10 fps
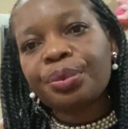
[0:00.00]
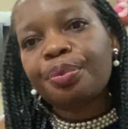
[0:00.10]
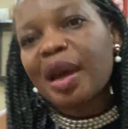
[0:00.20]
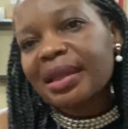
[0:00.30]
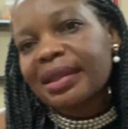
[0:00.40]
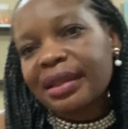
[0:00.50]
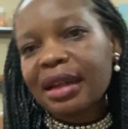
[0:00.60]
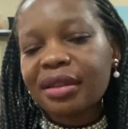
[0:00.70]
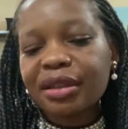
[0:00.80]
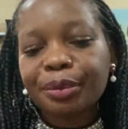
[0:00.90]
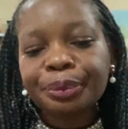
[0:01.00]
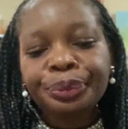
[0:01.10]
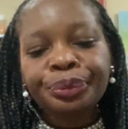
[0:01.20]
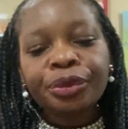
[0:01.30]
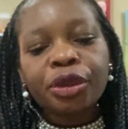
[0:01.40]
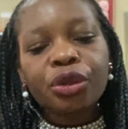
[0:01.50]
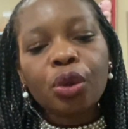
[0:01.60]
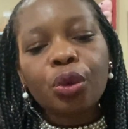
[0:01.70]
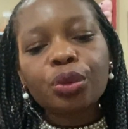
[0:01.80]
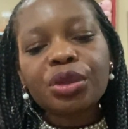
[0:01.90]
personally.
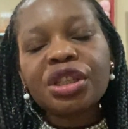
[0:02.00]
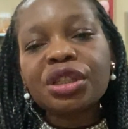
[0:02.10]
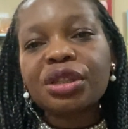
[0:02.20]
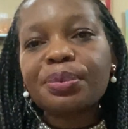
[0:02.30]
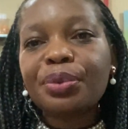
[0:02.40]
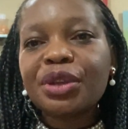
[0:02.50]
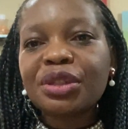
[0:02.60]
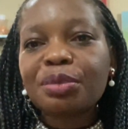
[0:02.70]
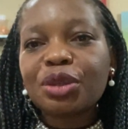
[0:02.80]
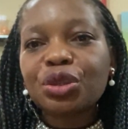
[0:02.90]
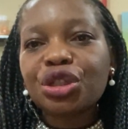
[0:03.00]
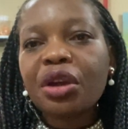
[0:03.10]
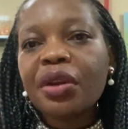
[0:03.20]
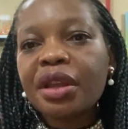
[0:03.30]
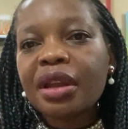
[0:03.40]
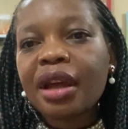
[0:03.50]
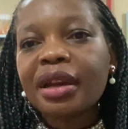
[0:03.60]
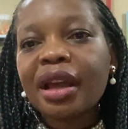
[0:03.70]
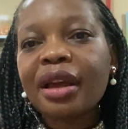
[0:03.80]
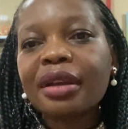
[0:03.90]
So this brings me to sharing
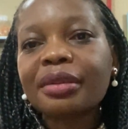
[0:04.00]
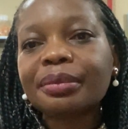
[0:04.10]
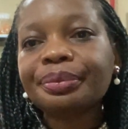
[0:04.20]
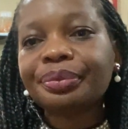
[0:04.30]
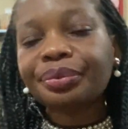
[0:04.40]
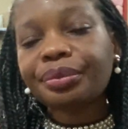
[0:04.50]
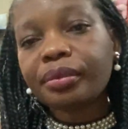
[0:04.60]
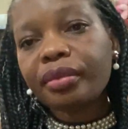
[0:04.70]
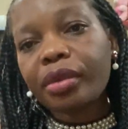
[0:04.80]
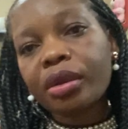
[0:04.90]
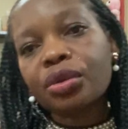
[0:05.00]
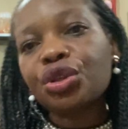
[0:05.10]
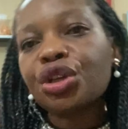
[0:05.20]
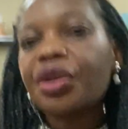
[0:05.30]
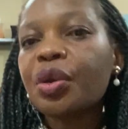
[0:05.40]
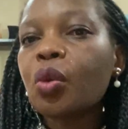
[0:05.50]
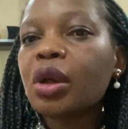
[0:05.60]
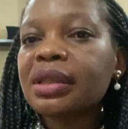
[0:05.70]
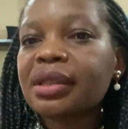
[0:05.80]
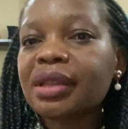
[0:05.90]
and to sharing
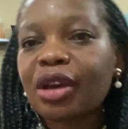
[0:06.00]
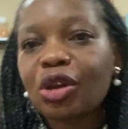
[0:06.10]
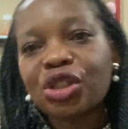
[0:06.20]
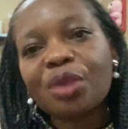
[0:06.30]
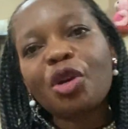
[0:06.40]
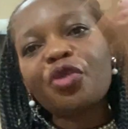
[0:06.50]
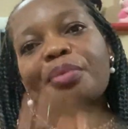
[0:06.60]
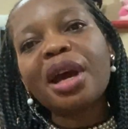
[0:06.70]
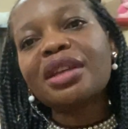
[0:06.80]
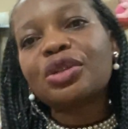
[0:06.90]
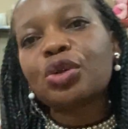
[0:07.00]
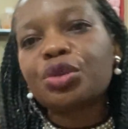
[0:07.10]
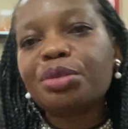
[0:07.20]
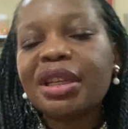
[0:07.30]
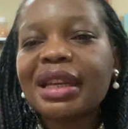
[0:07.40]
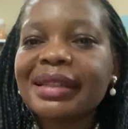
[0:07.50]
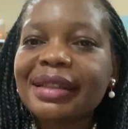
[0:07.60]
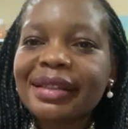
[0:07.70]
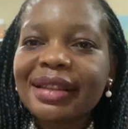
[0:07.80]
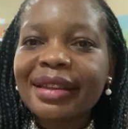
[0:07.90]
what a customer of mine told me
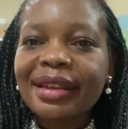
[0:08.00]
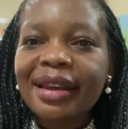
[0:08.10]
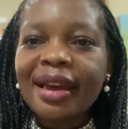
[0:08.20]
yesterday.